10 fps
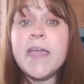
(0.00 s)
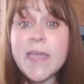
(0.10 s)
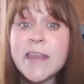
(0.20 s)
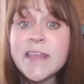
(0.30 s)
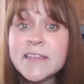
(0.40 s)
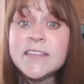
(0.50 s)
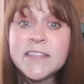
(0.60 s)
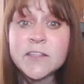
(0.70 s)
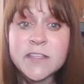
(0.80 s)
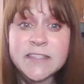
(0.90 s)
It is
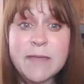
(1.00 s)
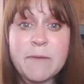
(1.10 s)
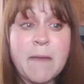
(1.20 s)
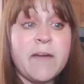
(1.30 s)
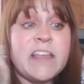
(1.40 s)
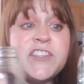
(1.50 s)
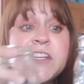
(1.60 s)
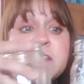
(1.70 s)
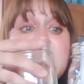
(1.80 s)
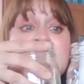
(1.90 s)
still the same amount. It's
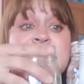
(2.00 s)
just